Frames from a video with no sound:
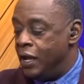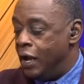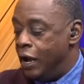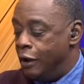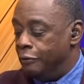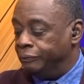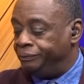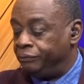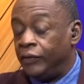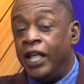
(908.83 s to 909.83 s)
And
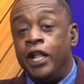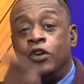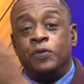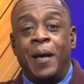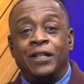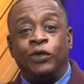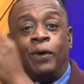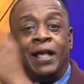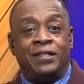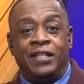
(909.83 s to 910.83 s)
it goes back to what
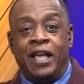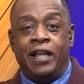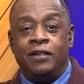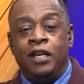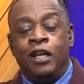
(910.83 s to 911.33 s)
I said.